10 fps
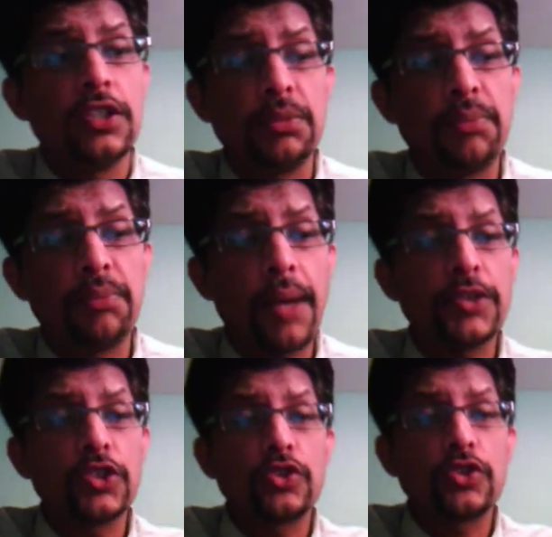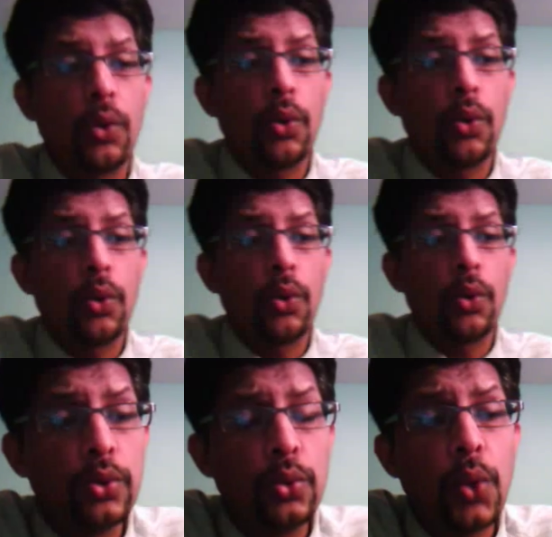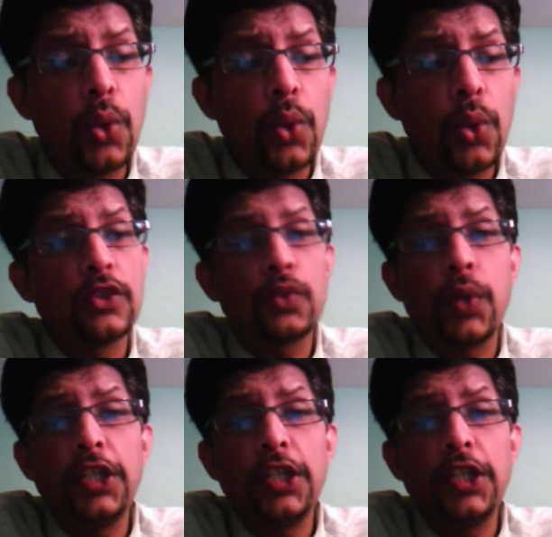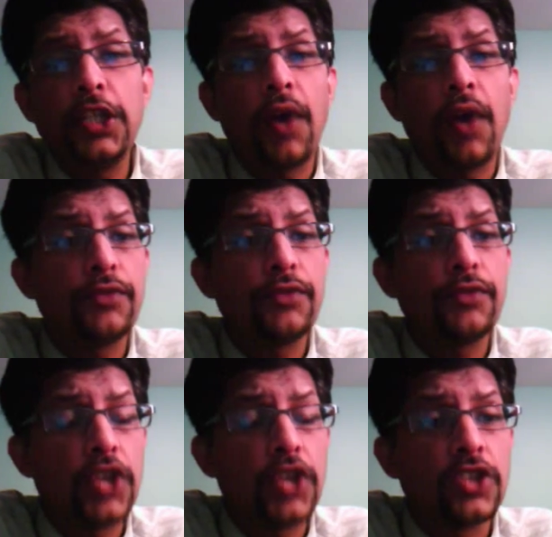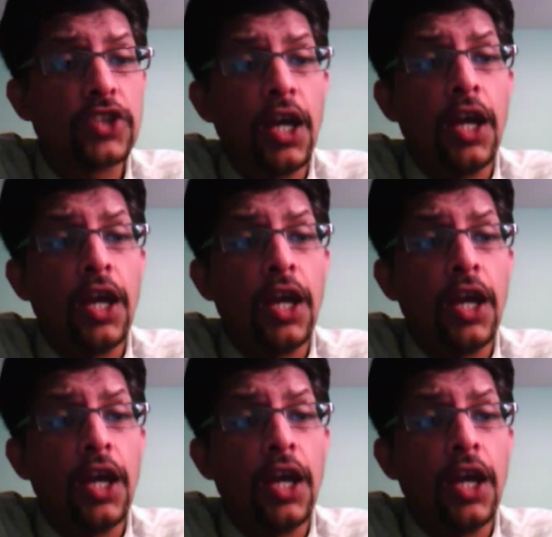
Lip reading: The Zimbabwe score is reading 225 for 6.